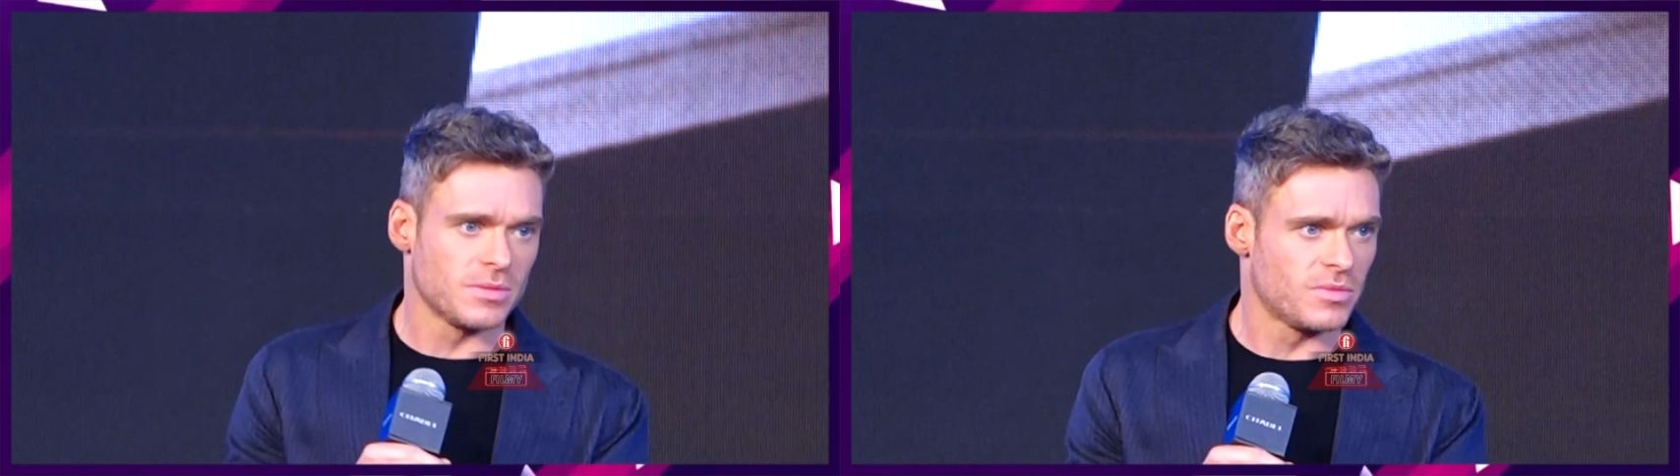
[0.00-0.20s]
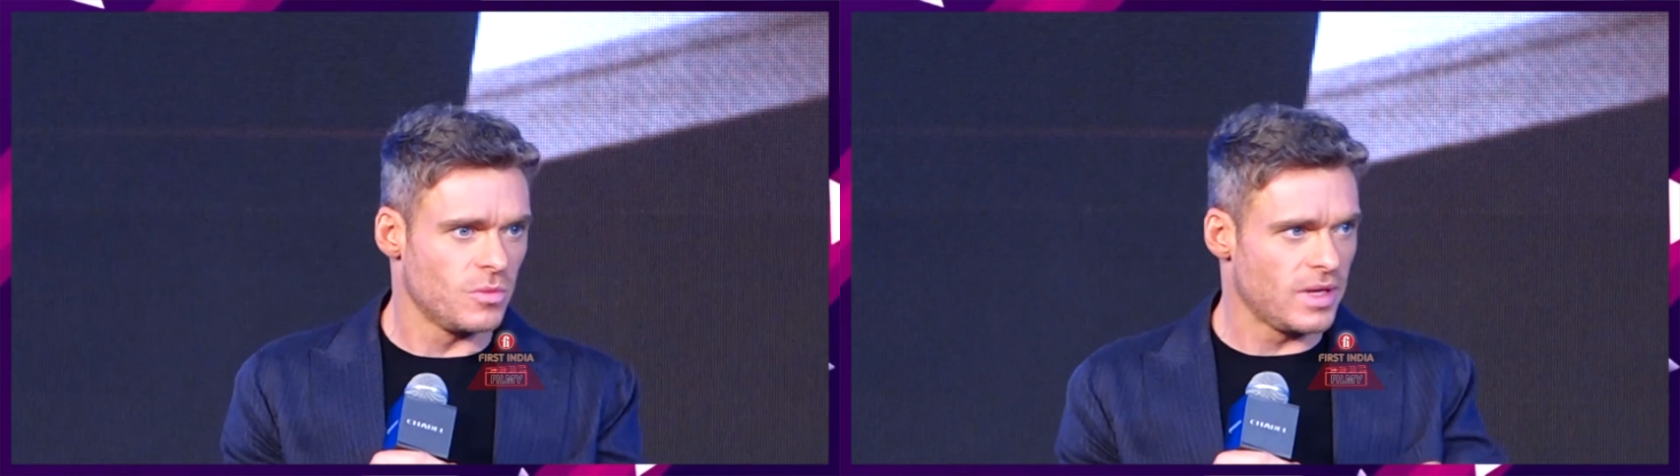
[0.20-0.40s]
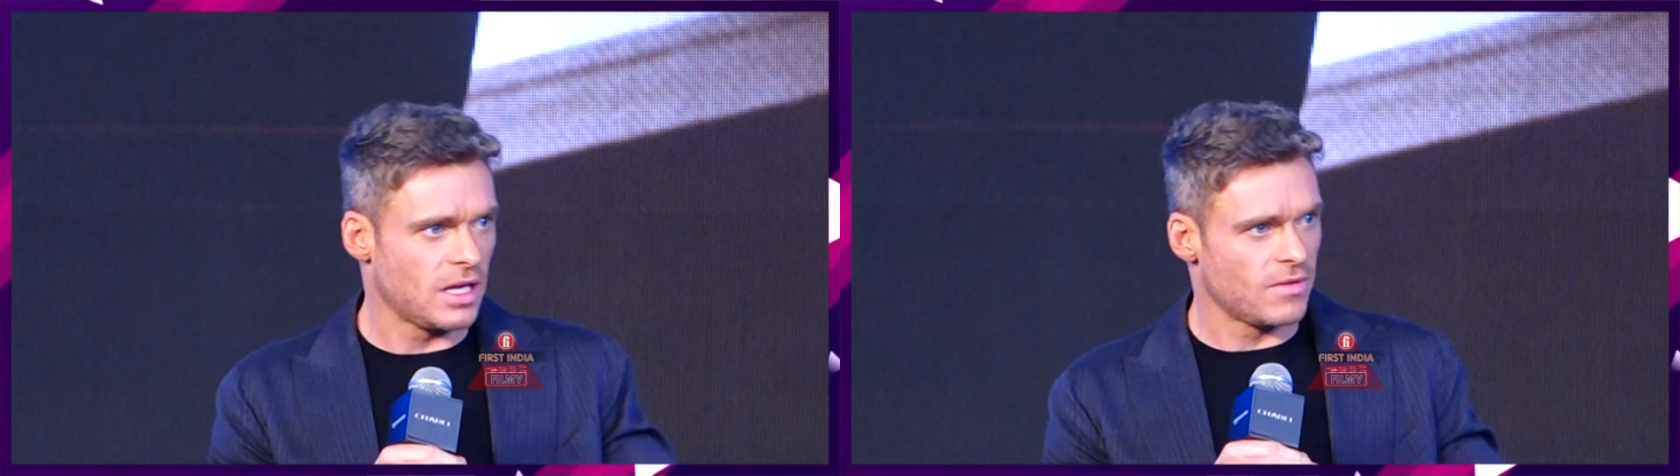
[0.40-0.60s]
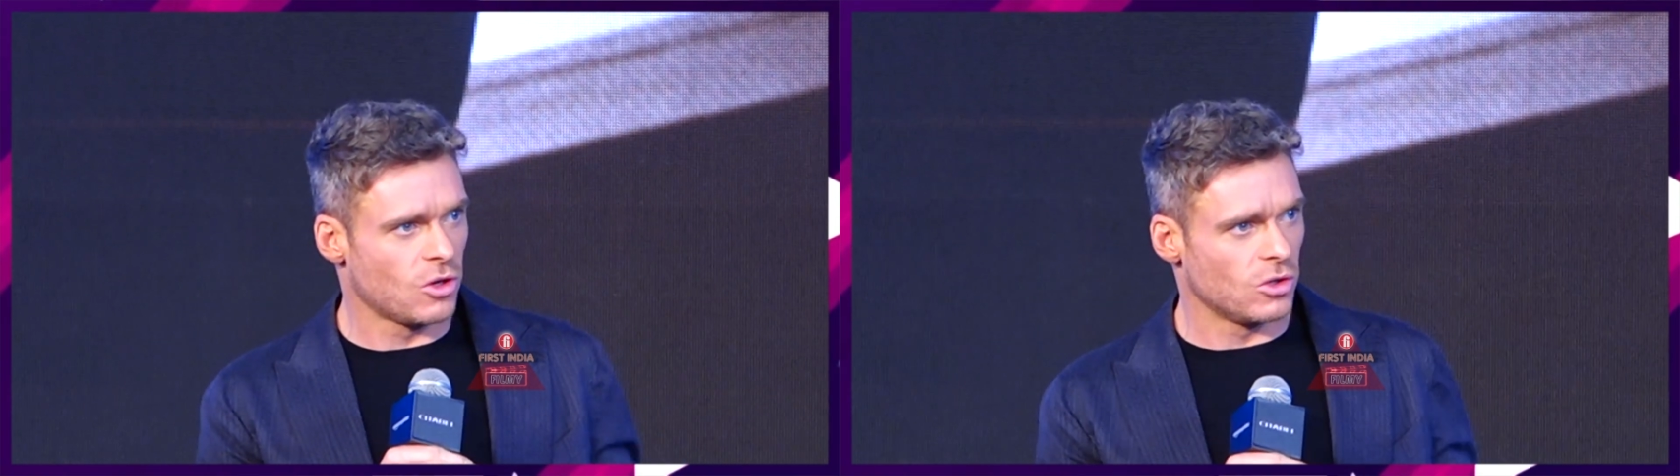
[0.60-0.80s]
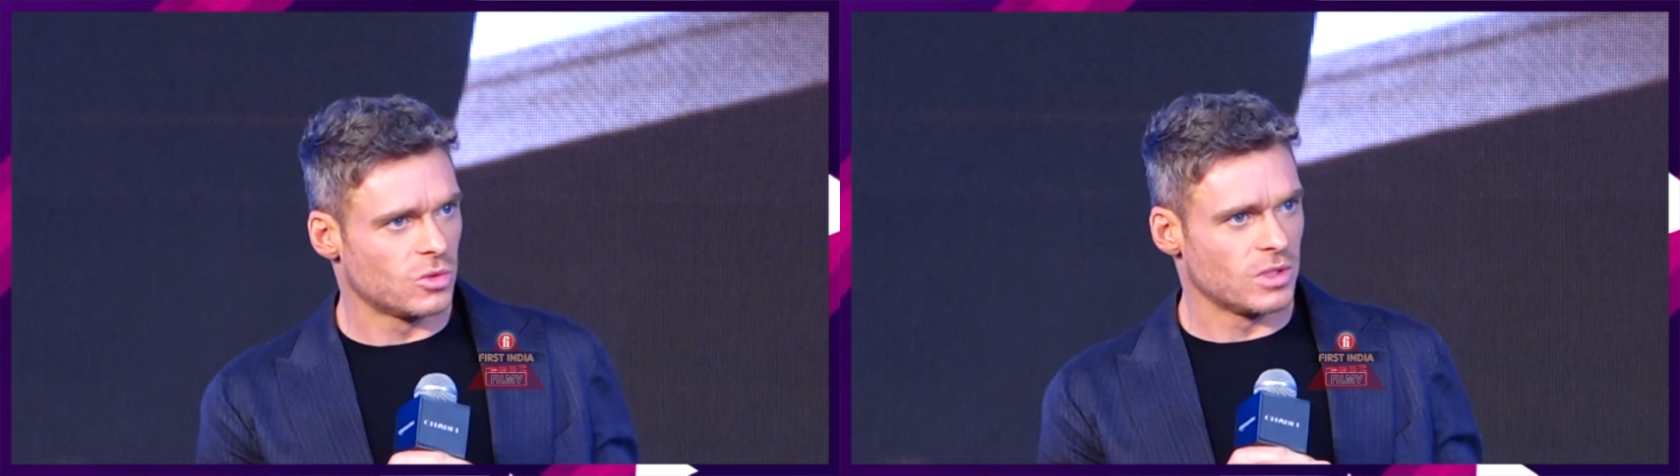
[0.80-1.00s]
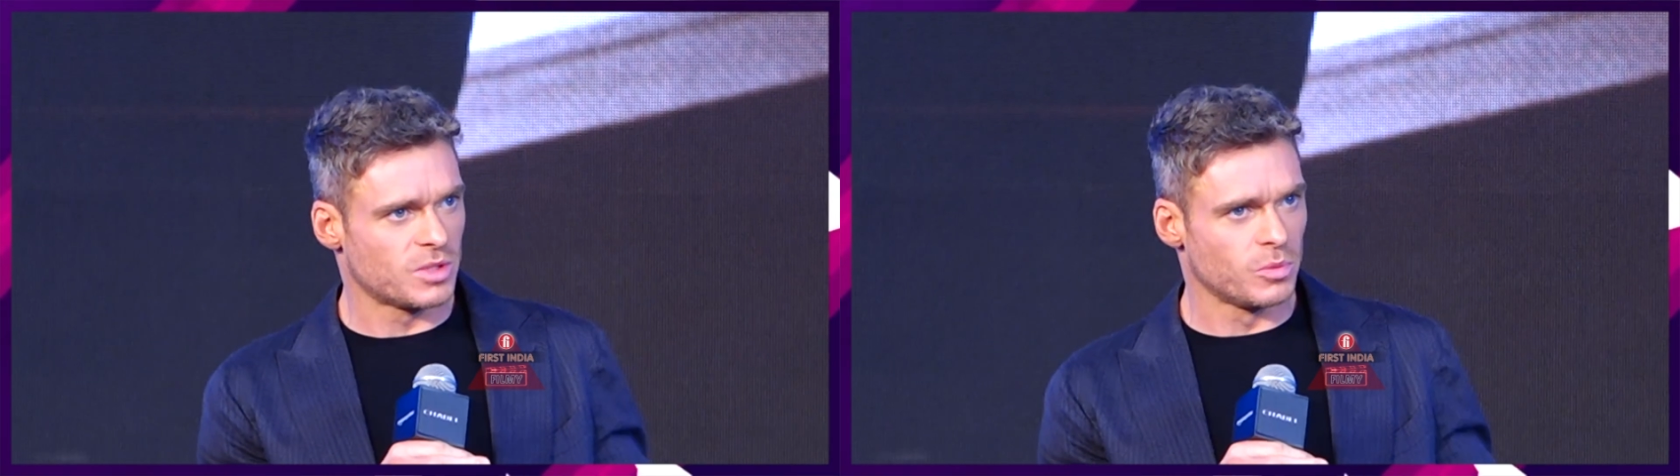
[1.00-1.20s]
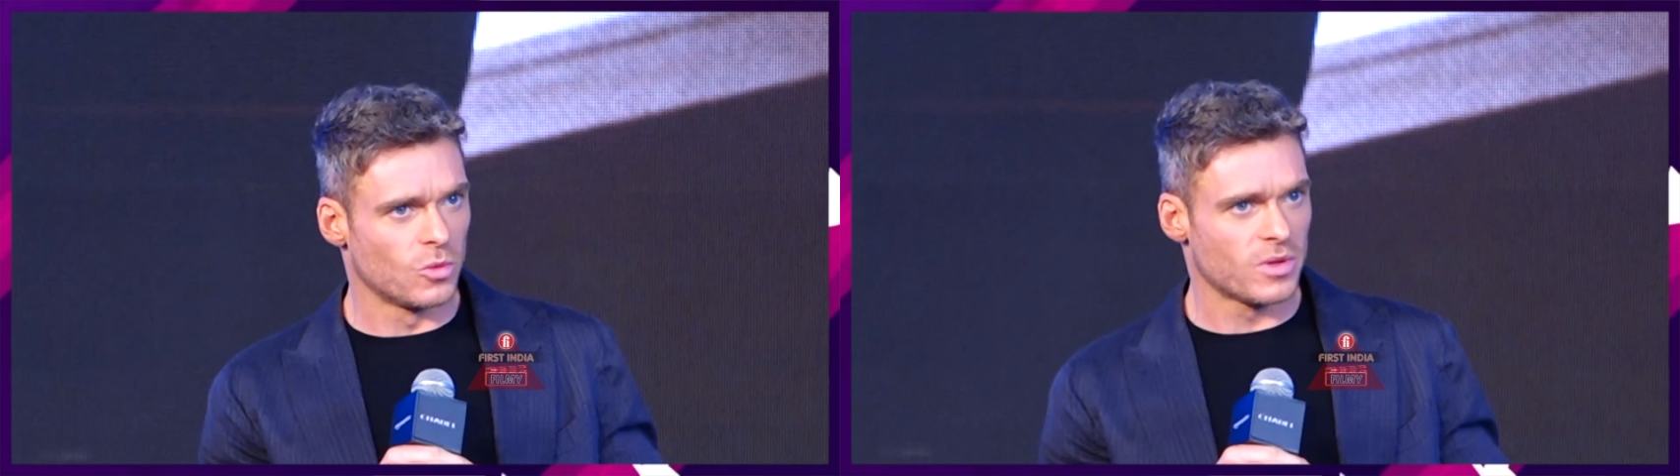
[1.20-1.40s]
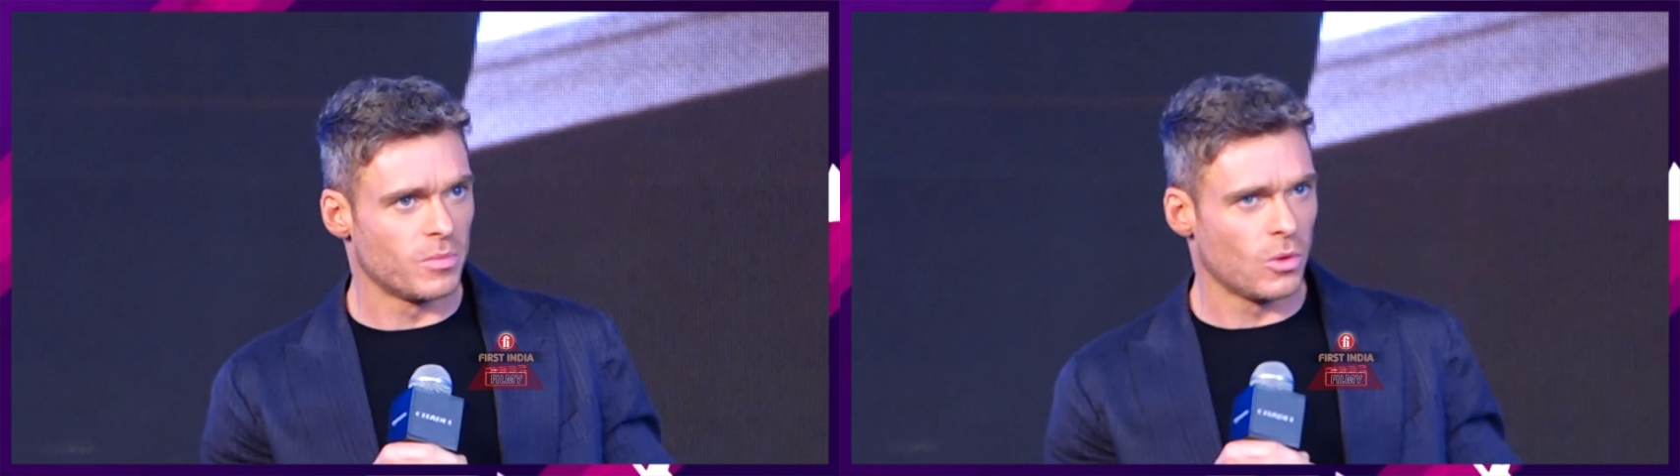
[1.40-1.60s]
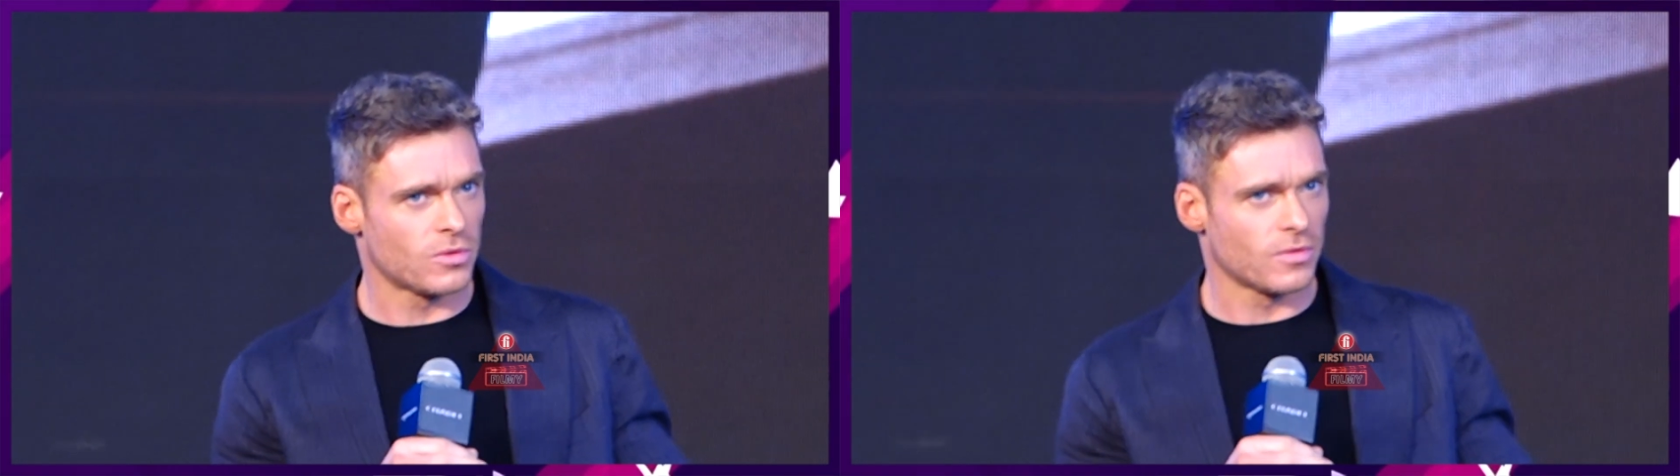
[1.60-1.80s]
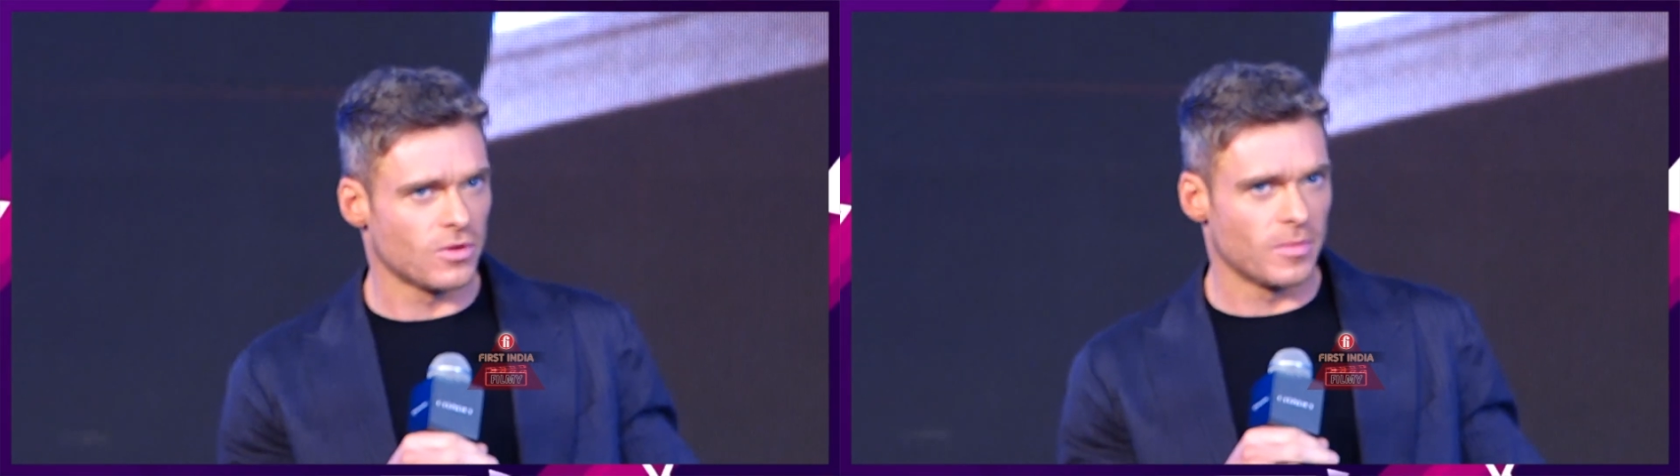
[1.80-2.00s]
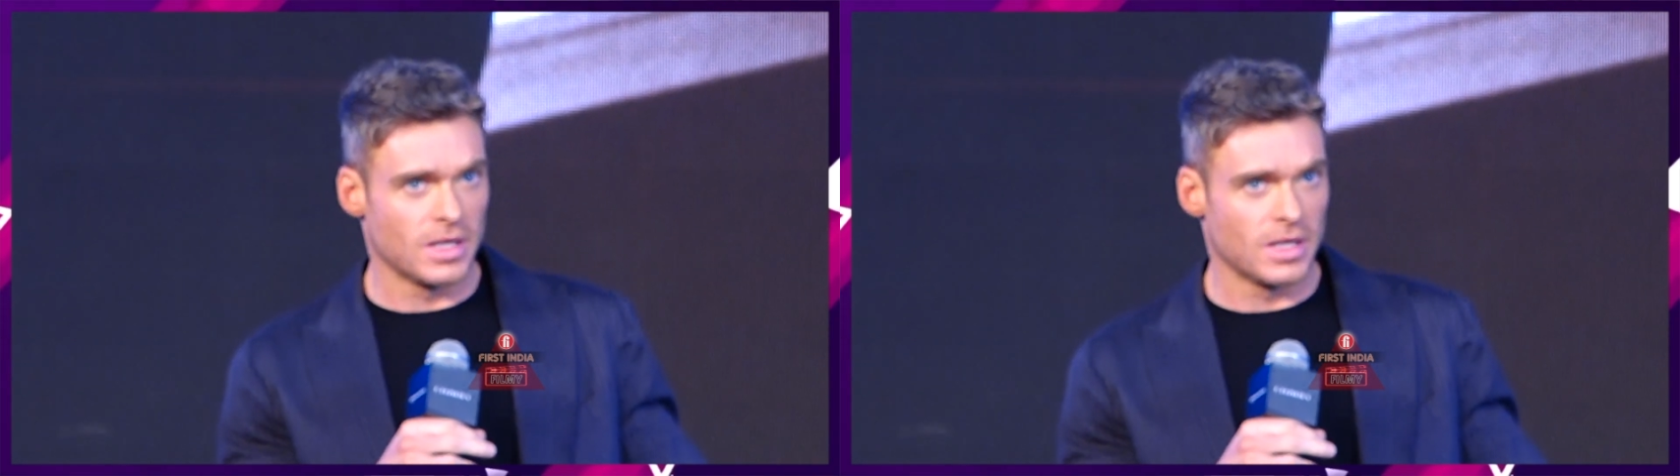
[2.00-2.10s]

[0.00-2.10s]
something we kind of got to explore with both of them,